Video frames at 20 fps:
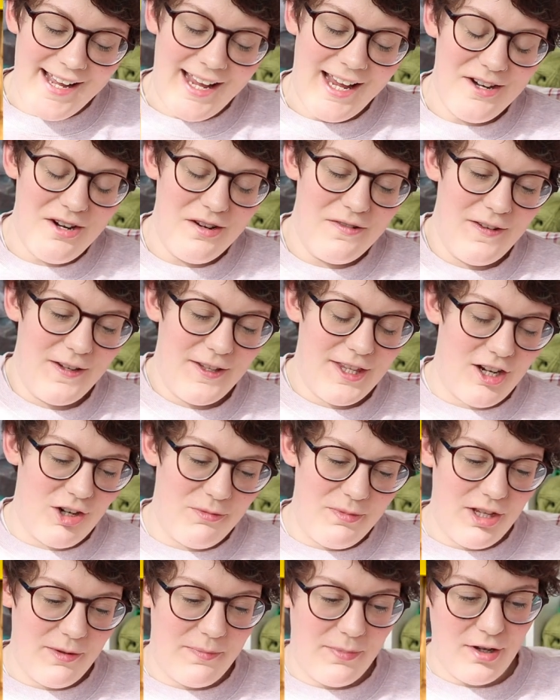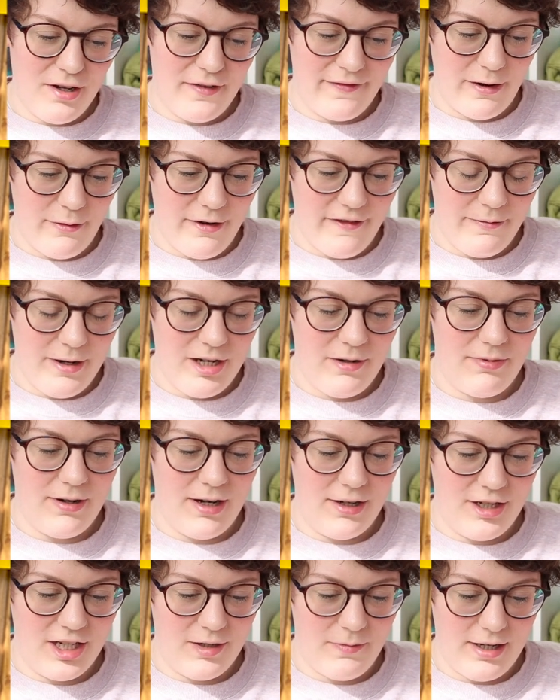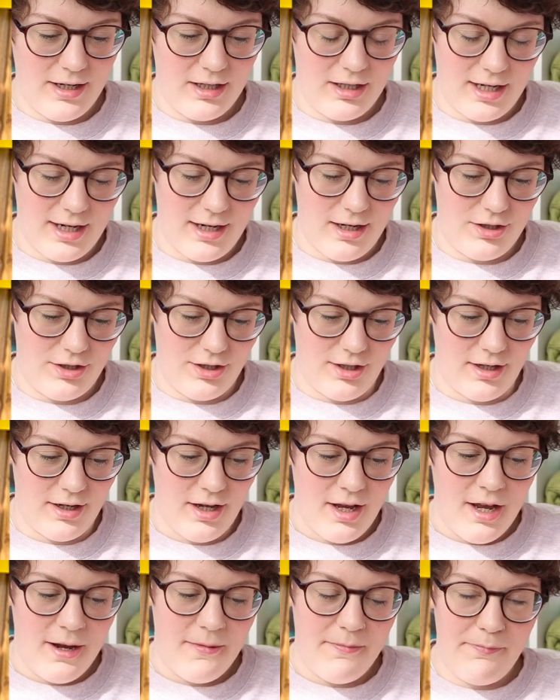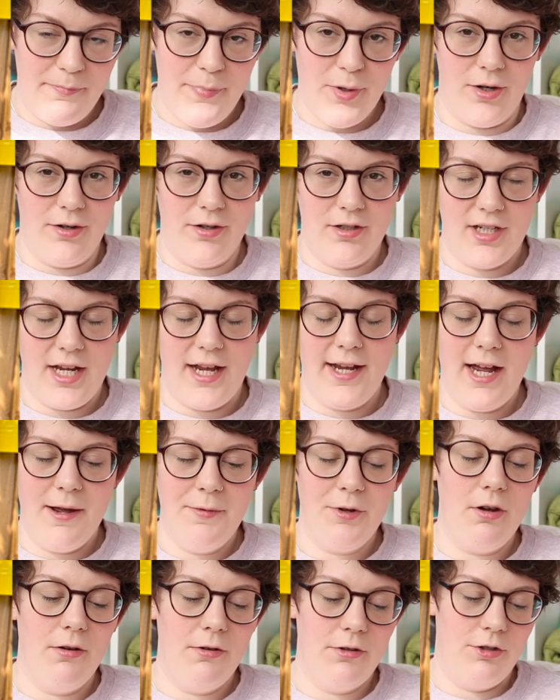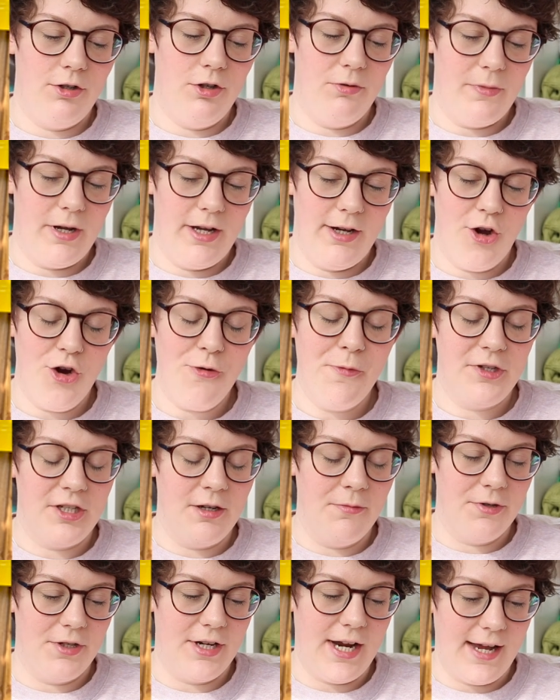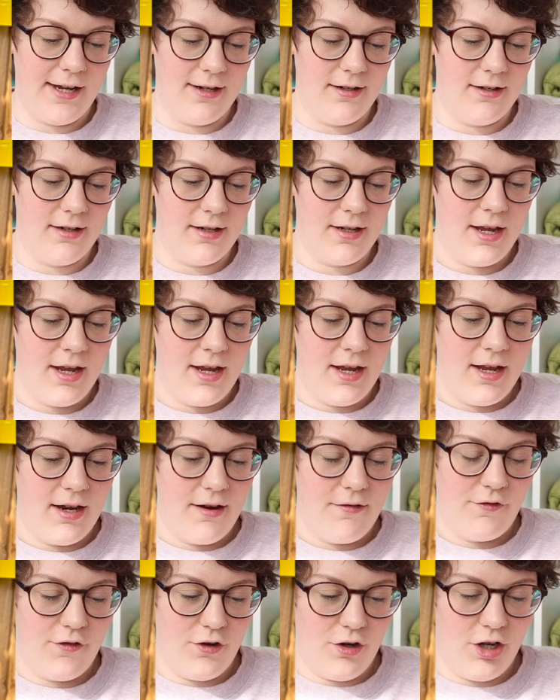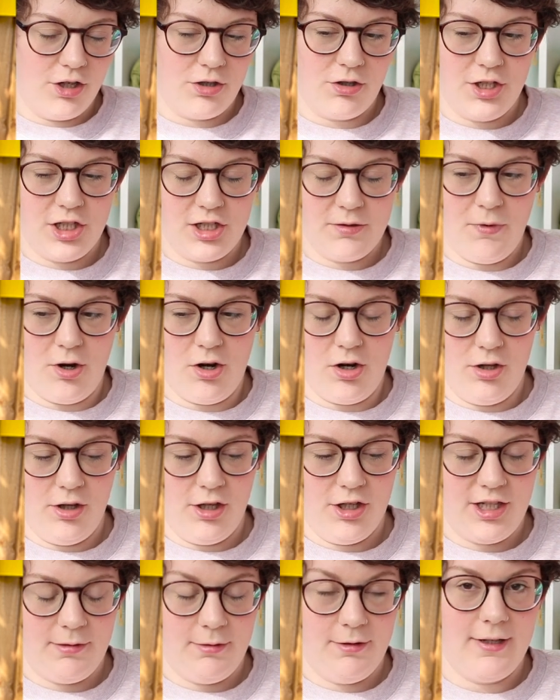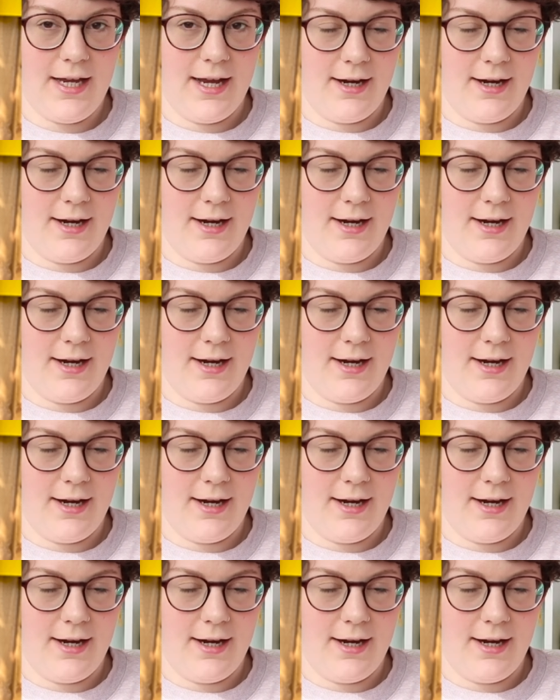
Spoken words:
I do think that would be the perfect way for me to practice my intarsia, but I am going to do my Homer Simpson hand first because it's small, so that would